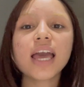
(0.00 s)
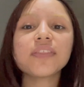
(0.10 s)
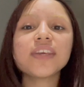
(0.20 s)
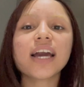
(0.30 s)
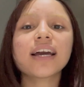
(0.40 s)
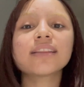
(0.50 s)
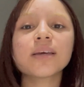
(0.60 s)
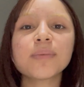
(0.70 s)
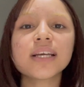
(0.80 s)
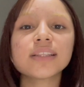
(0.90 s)
and the
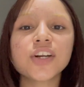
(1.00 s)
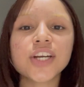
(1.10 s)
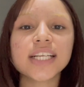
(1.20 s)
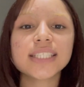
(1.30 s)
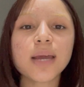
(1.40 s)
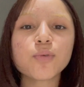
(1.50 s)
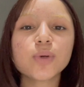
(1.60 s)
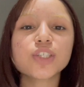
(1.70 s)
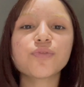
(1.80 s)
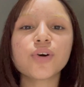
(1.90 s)
academic learning time,
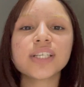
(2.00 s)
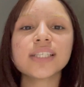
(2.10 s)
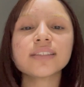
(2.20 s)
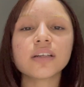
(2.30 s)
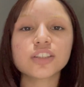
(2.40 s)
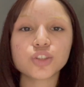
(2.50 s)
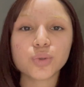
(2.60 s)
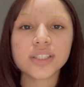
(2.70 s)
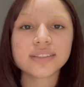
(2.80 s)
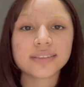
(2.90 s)
which focuses on
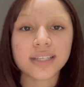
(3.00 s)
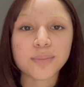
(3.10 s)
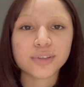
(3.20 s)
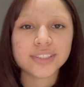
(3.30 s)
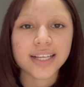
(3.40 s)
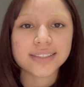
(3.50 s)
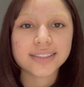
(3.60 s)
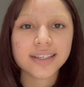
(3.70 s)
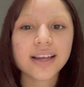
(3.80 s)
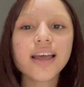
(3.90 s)
student time on
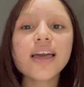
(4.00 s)
task.